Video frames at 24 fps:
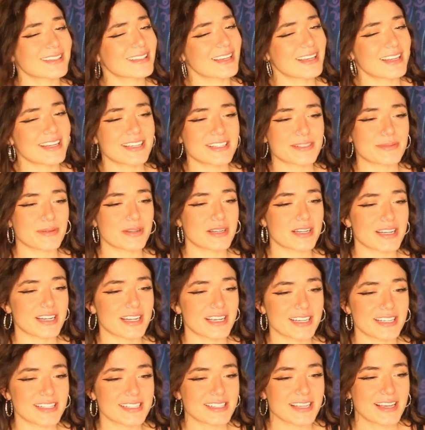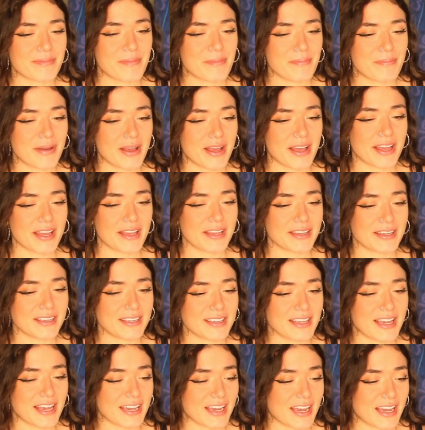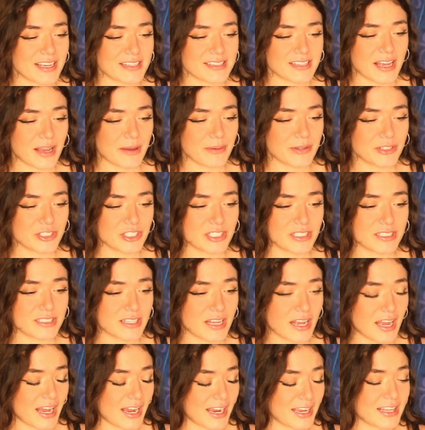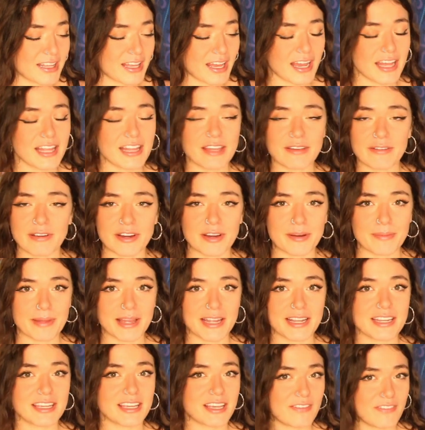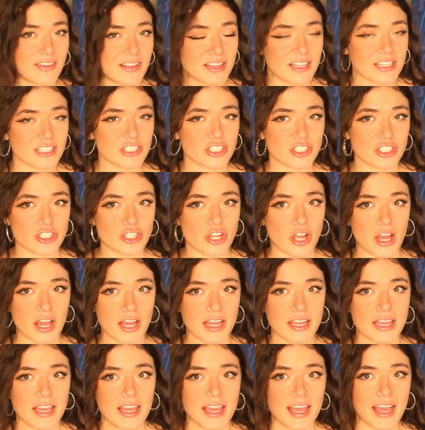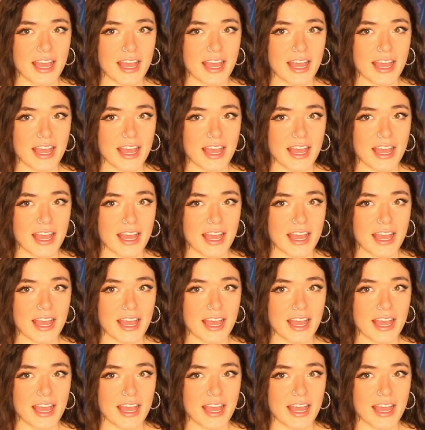It is what it is. But yeah, guys, I would just highly, highly recommend giving this a shot.